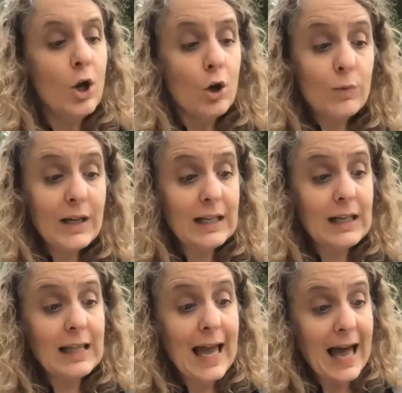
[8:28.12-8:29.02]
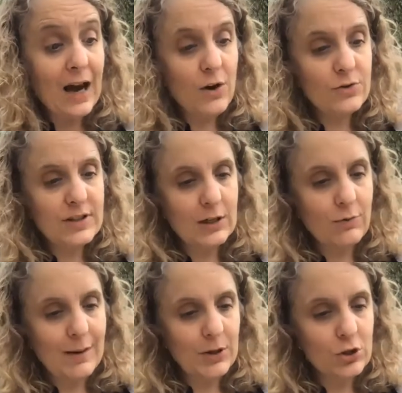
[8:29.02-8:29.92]
"Read it aloud," said
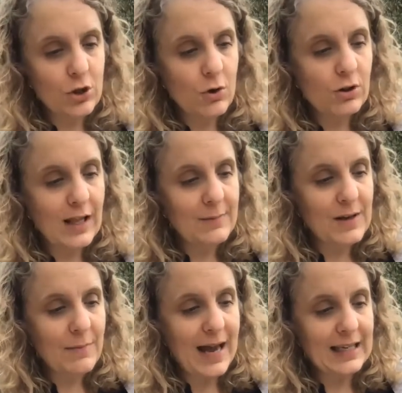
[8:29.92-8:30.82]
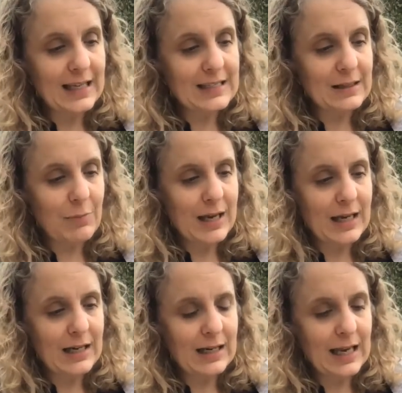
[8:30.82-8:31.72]
Grandpa Joe, climbing back into
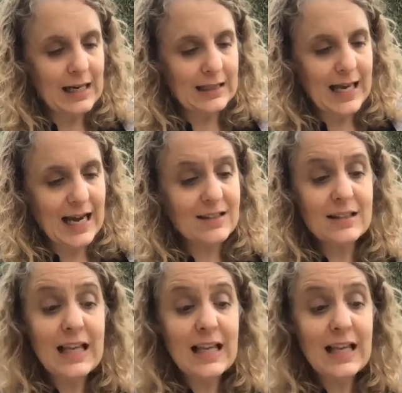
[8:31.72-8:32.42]
bed again at last.